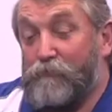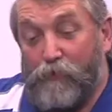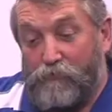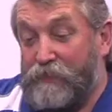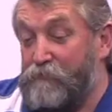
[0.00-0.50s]

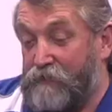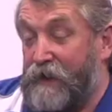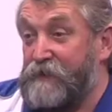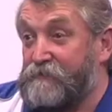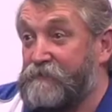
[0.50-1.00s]
Well, they would
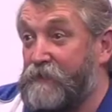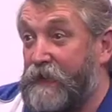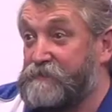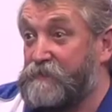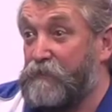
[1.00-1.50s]
hate it,
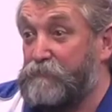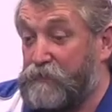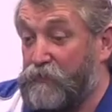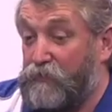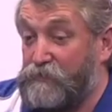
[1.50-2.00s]
and simply
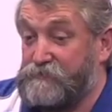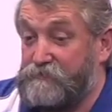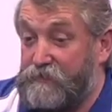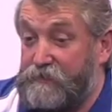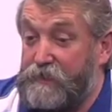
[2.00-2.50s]
because
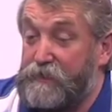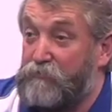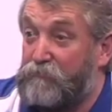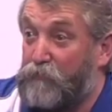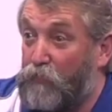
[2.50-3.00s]
the year
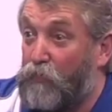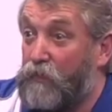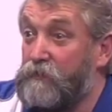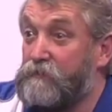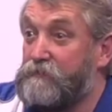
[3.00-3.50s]

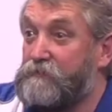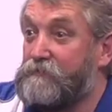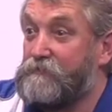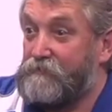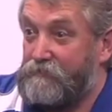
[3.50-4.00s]
before,
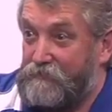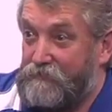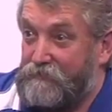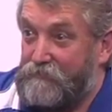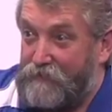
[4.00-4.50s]

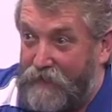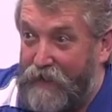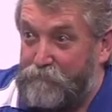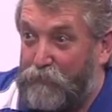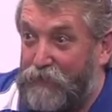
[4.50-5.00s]

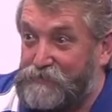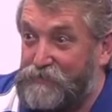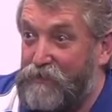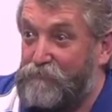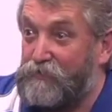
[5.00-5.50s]
at Bice
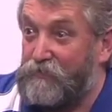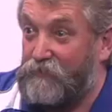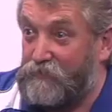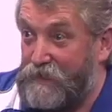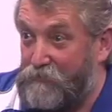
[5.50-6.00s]
Oval, got
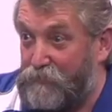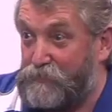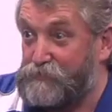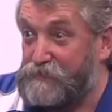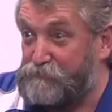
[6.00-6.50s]
knocked out by
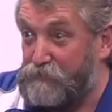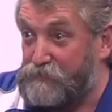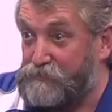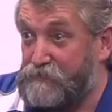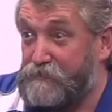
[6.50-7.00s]
Christie's
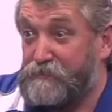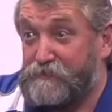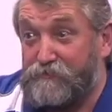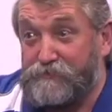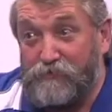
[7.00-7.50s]
Beach.
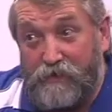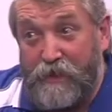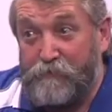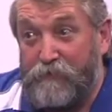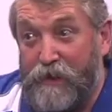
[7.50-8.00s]
So it's not a
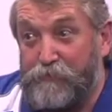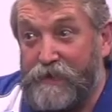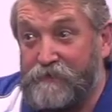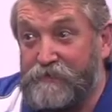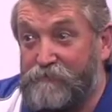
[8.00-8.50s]
happy
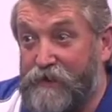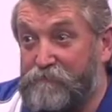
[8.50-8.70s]
hunting ground.